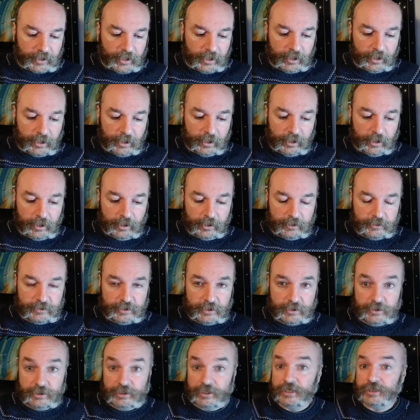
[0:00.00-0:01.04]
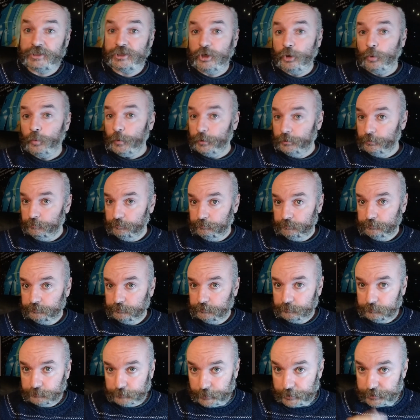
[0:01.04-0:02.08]
And TSR won,
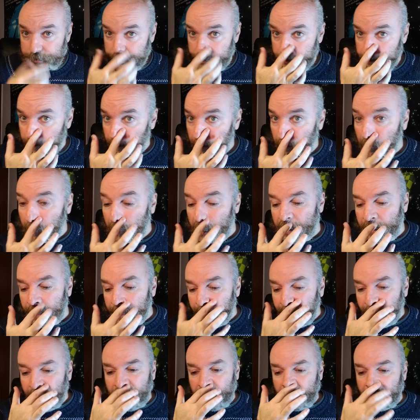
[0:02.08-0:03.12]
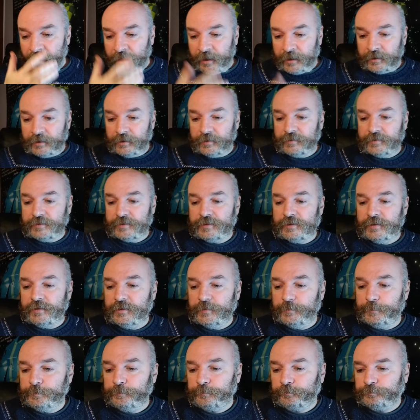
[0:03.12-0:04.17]
basically.
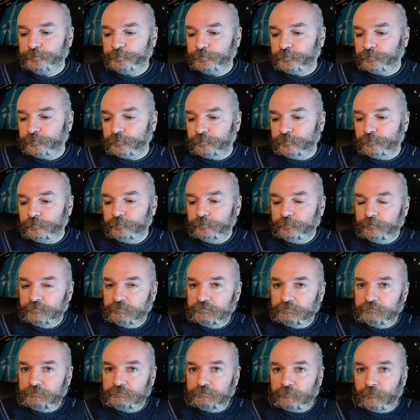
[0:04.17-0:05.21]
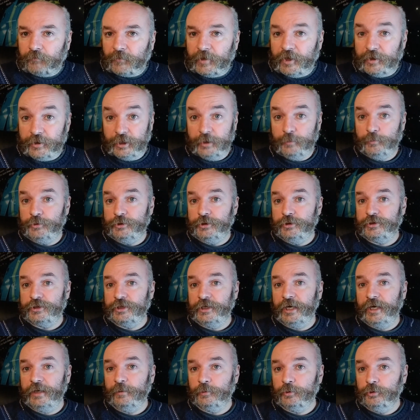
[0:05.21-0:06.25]
And they produced a
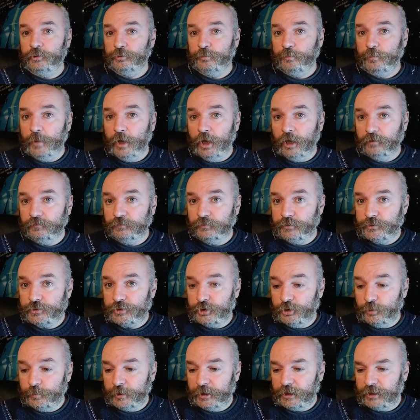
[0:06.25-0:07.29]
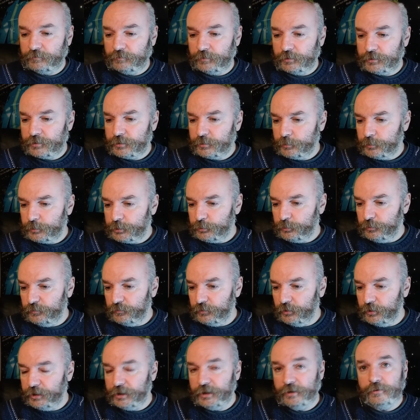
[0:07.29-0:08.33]
game called Marvel Superheroes, which we've
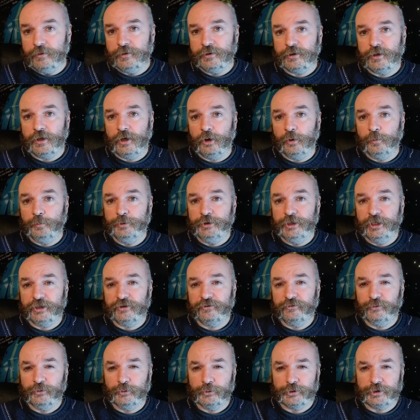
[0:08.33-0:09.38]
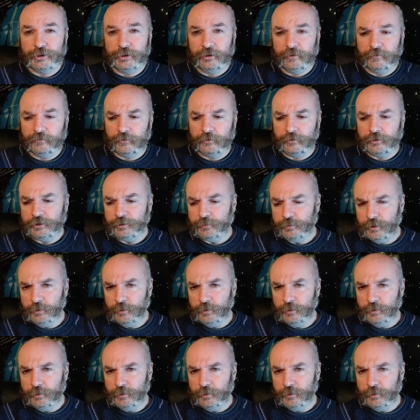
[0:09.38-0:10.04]
got here as Object 40. I've got these